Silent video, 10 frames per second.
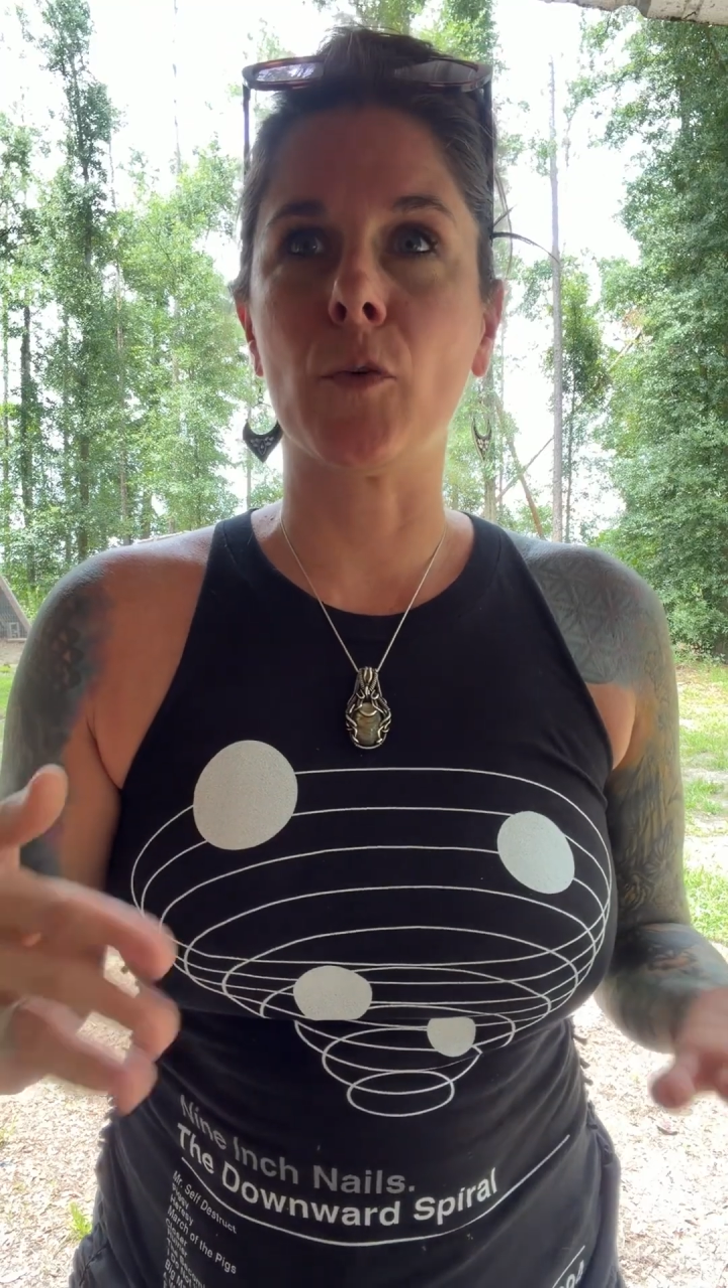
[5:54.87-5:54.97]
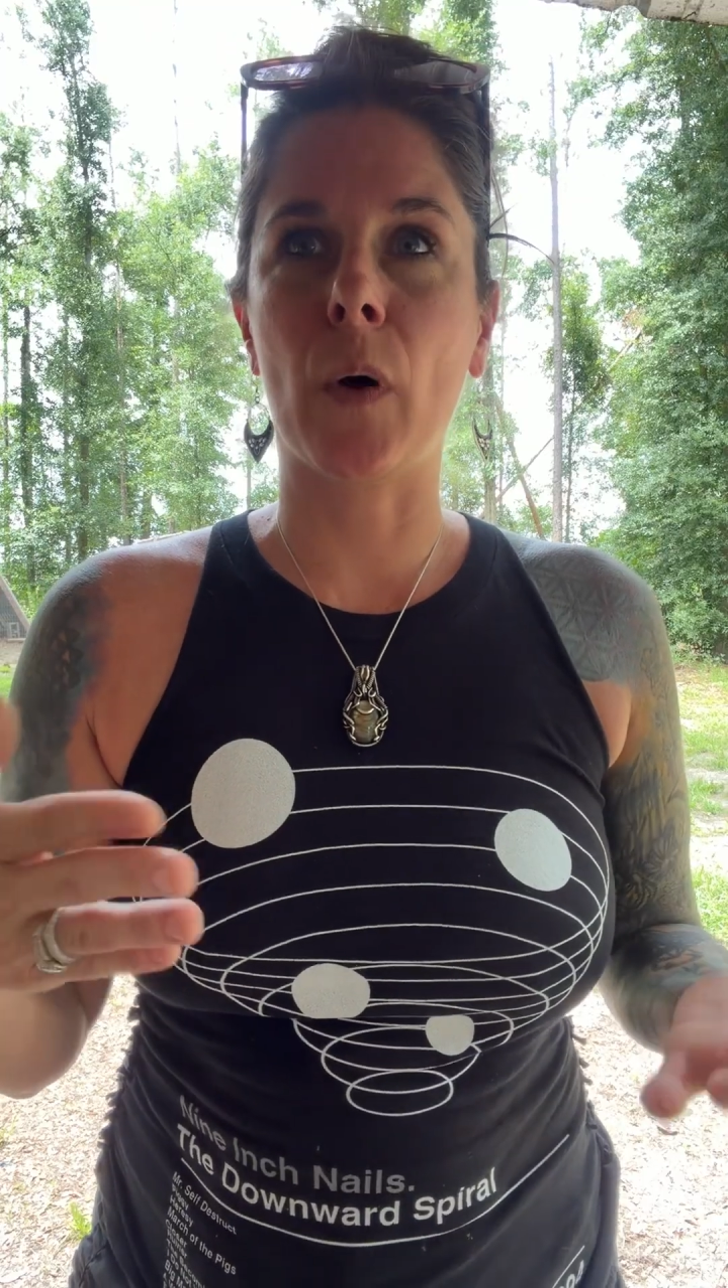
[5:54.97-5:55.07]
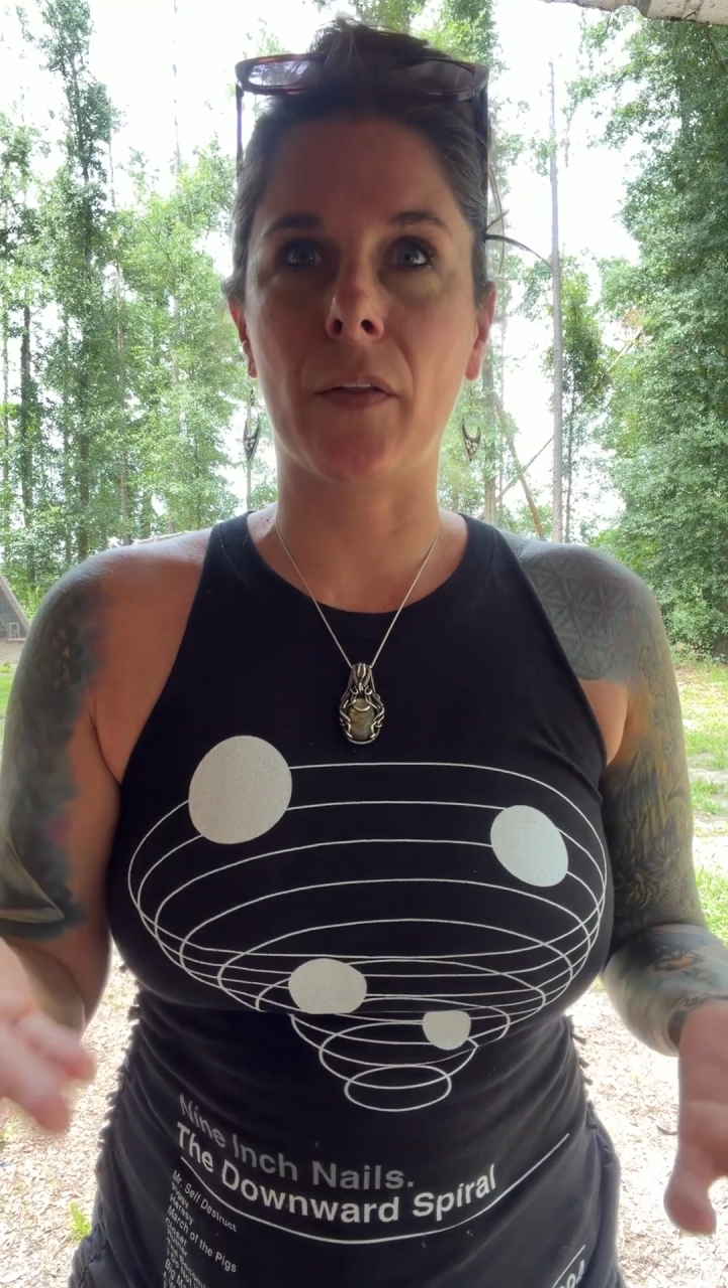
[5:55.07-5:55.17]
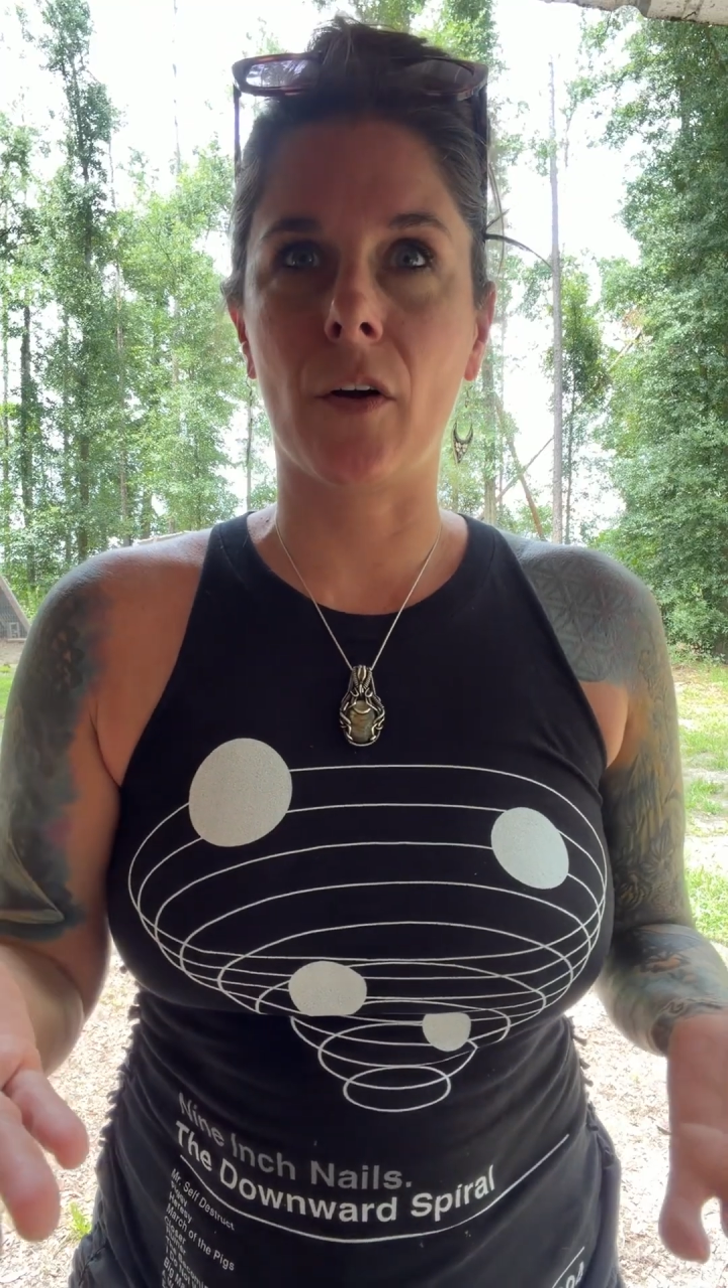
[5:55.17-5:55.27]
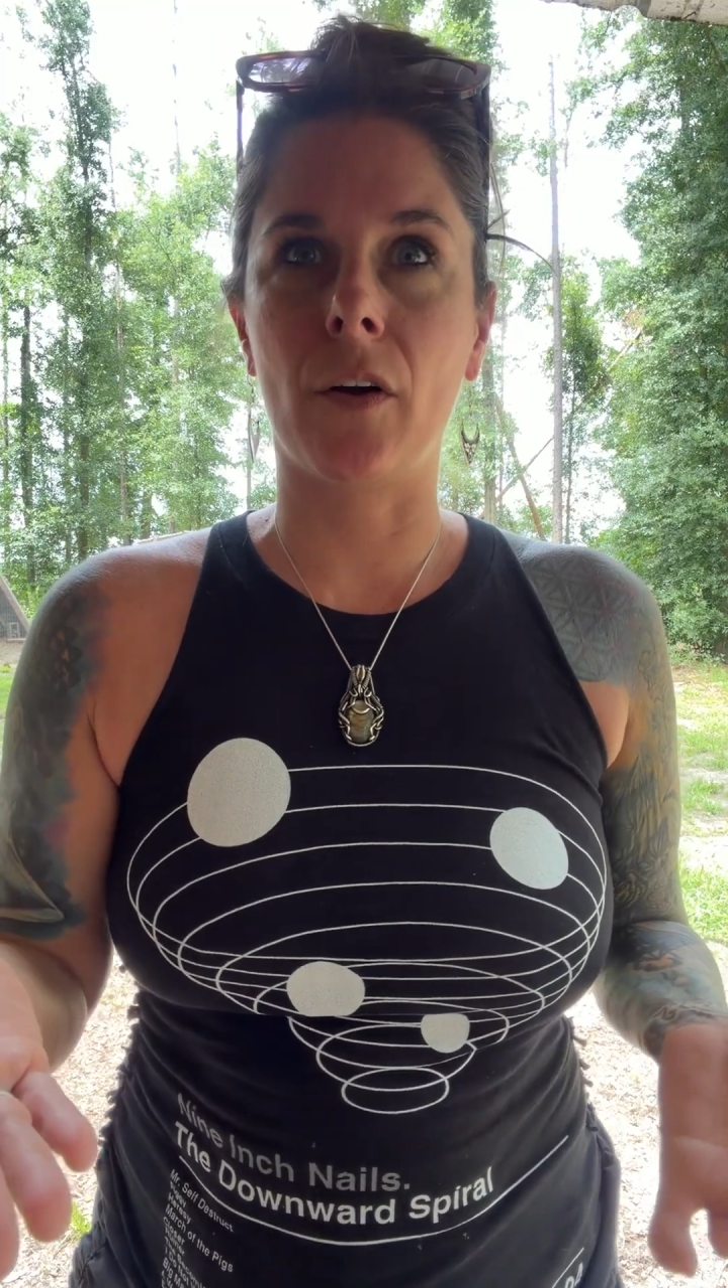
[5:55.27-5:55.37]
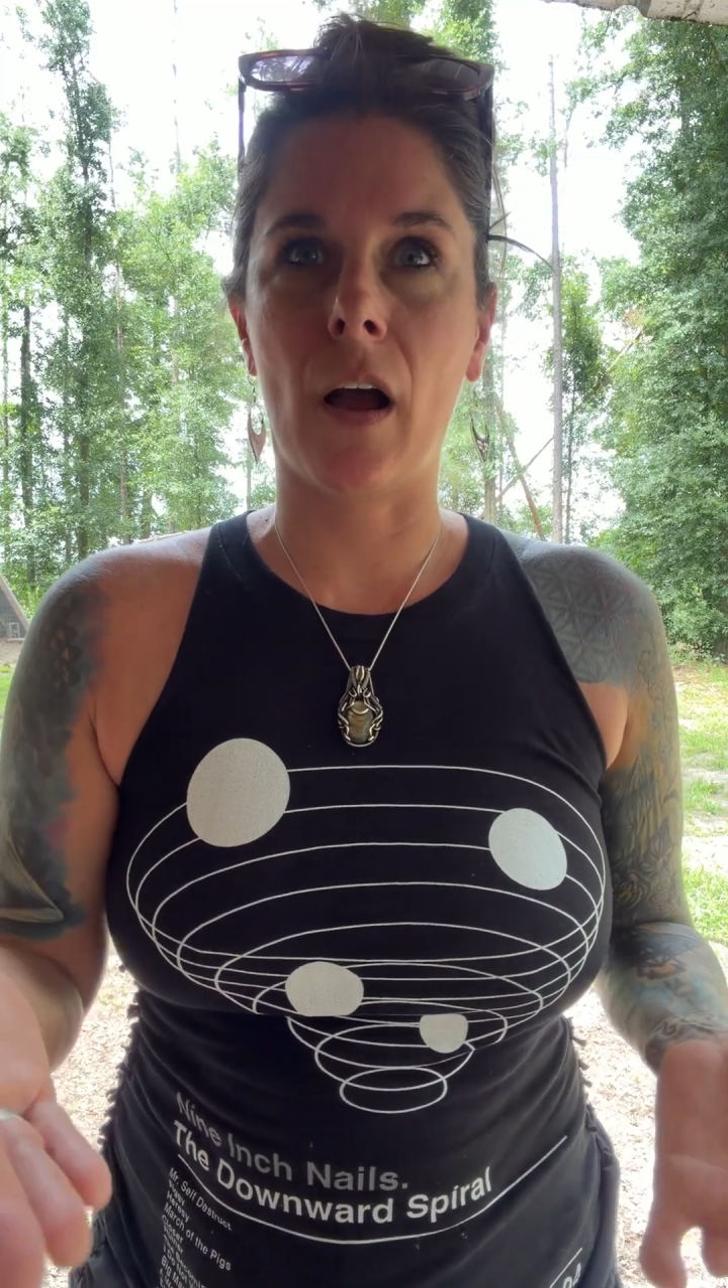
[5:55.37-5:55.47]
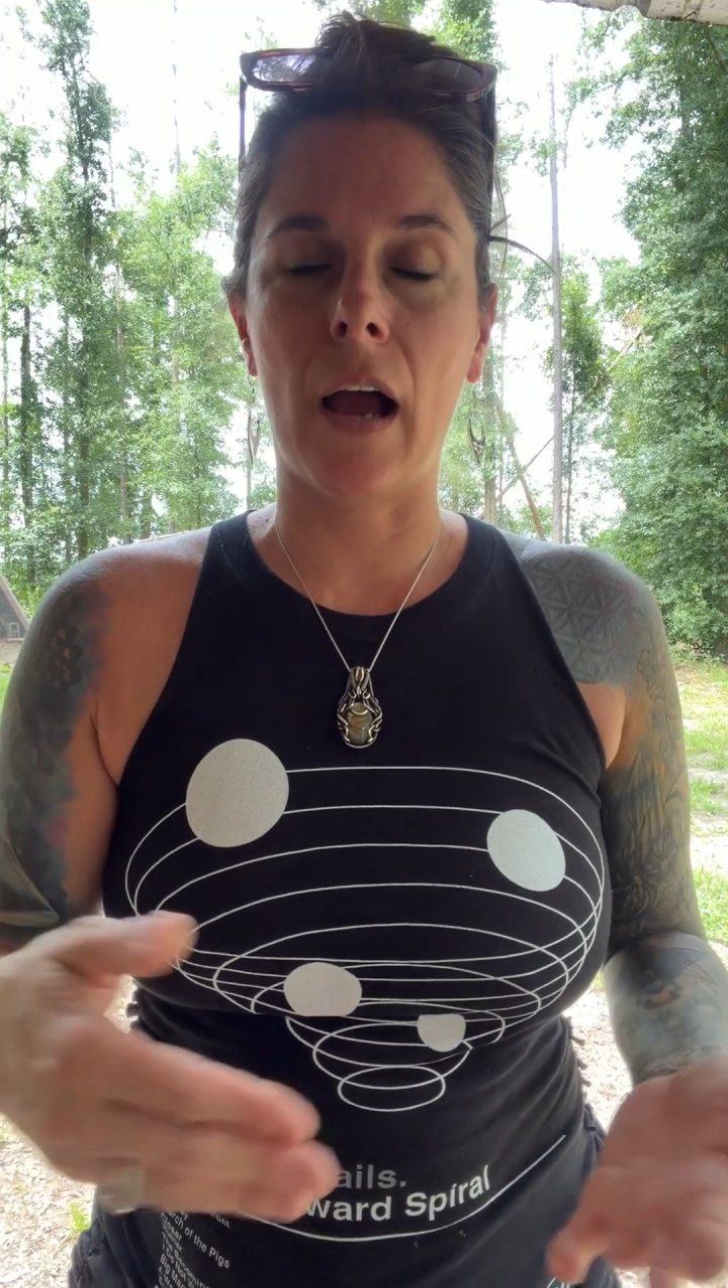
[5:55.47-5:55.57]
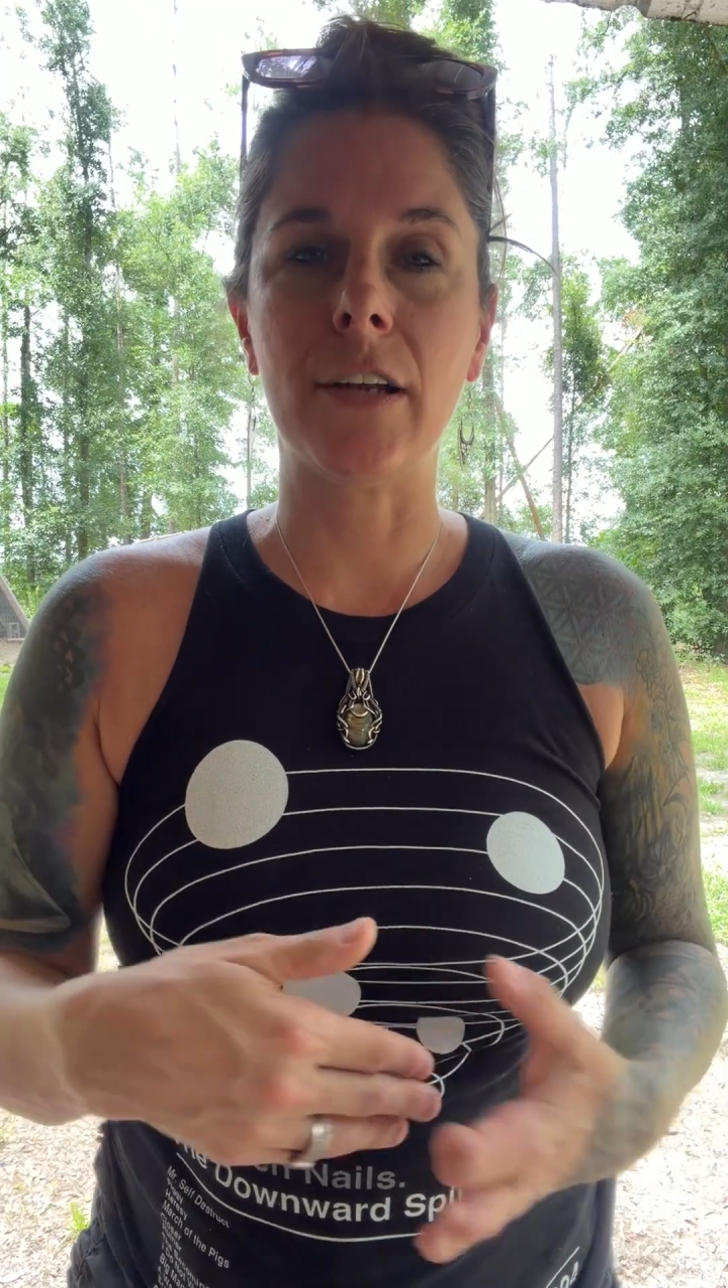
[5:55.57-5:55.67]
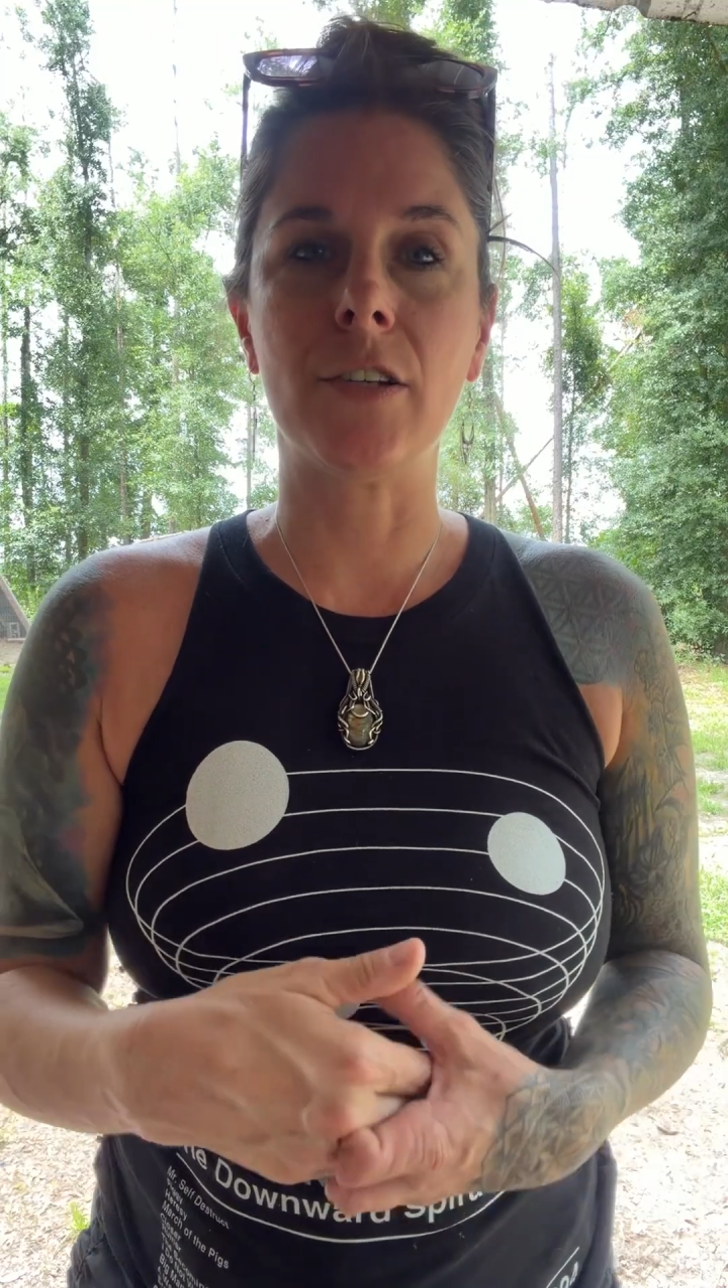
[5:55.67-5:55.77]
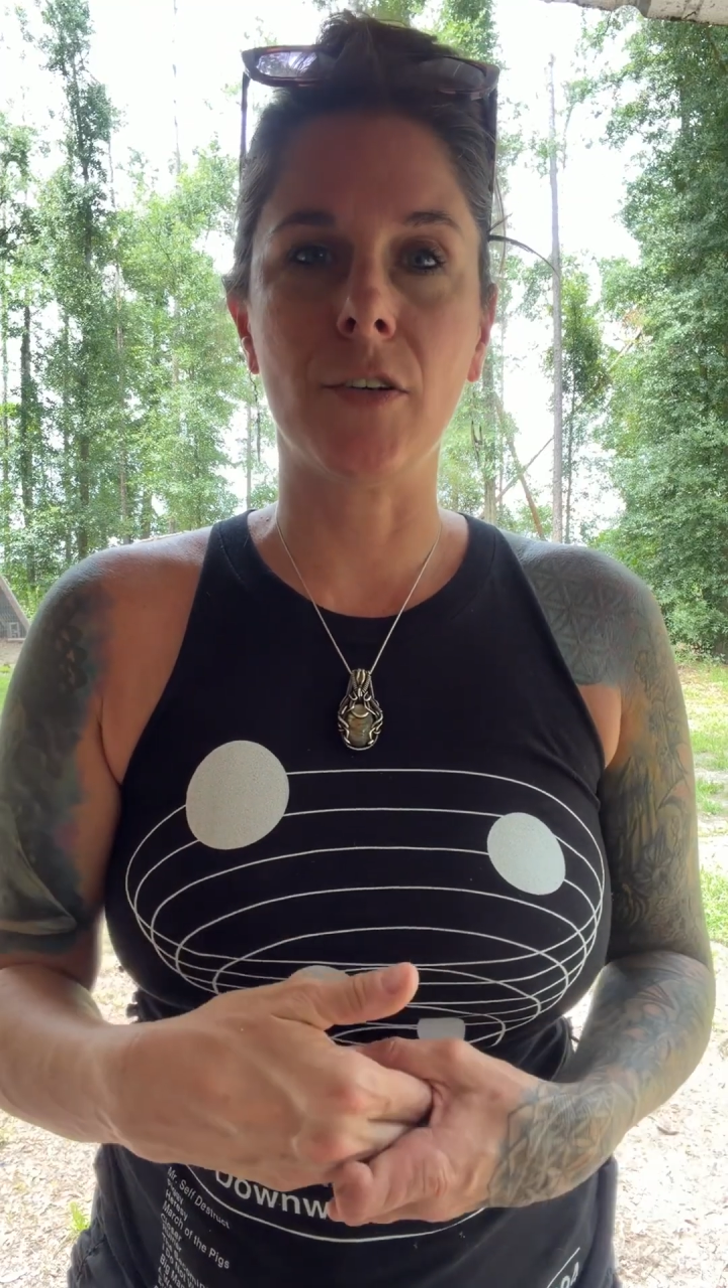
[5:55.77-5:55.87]
whether or not
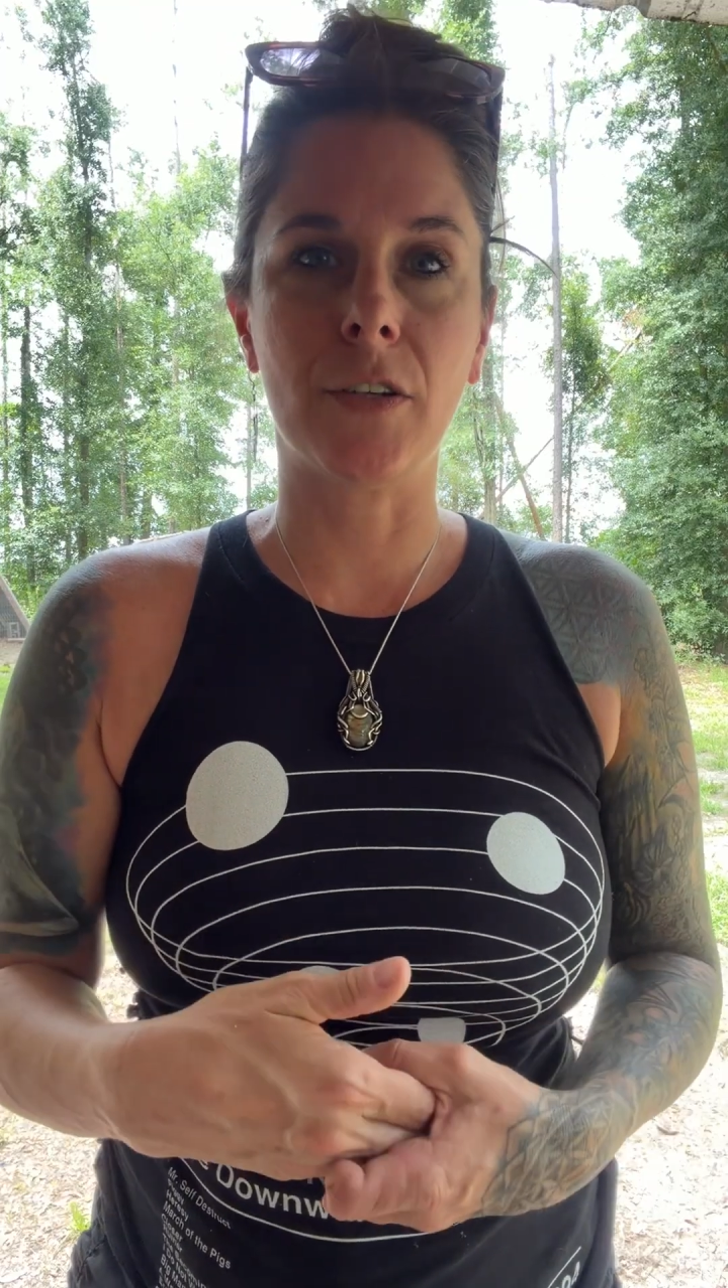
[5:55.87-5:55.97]
I choose